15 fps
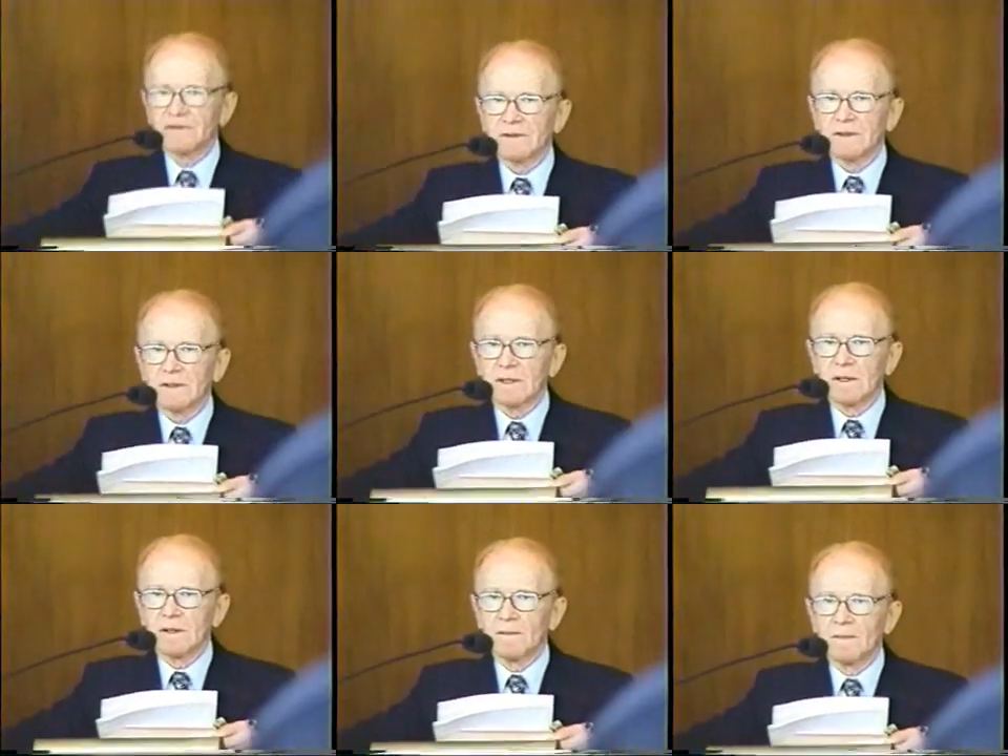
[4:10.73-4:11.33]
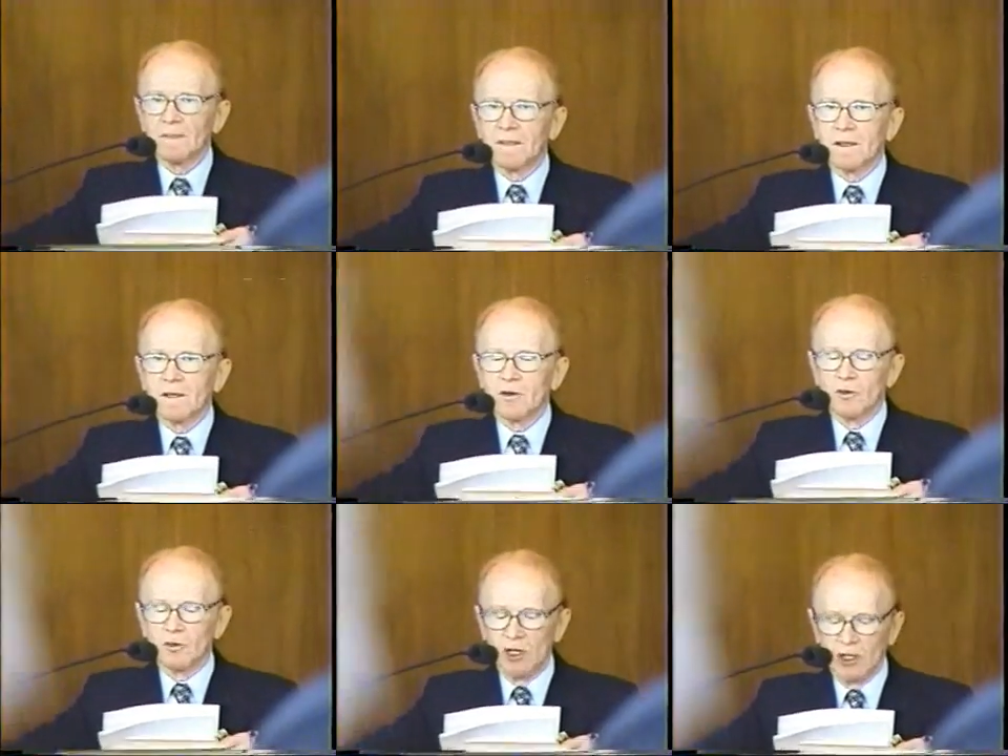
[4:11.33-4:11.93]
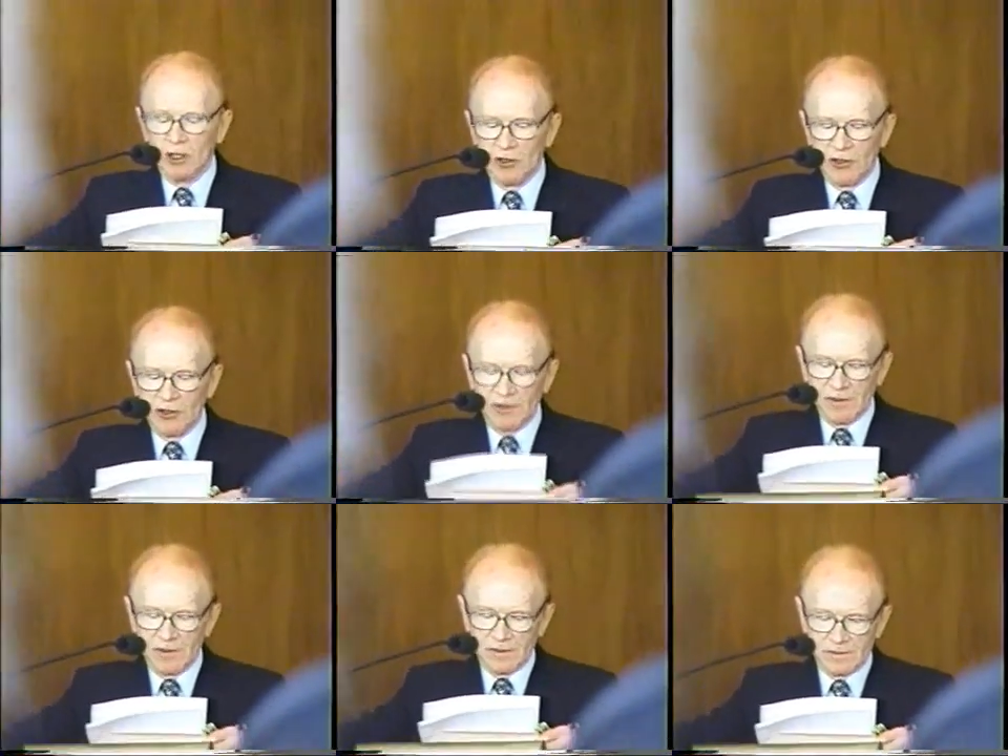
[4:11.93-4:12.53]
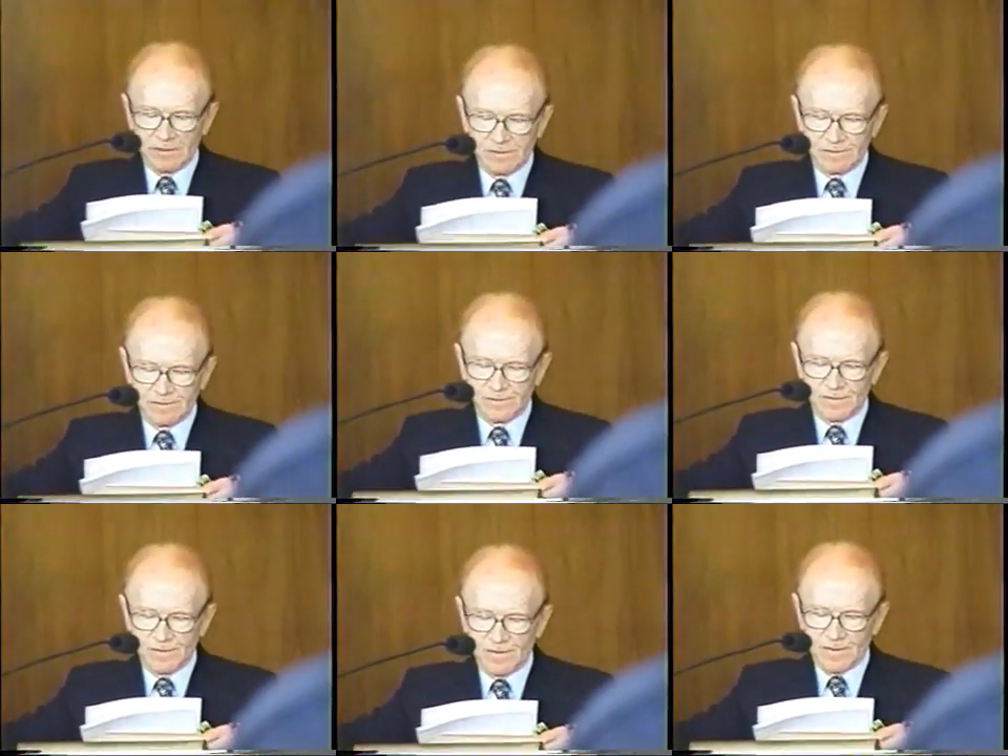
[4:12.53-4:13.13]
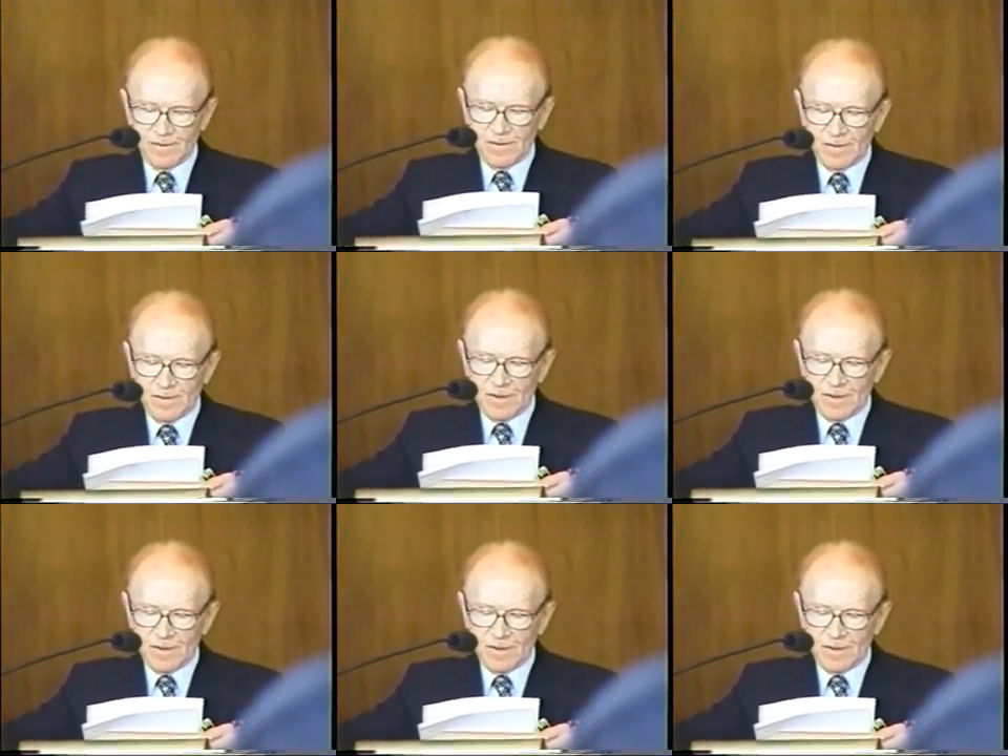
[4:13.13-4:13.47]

we laughed, we learned.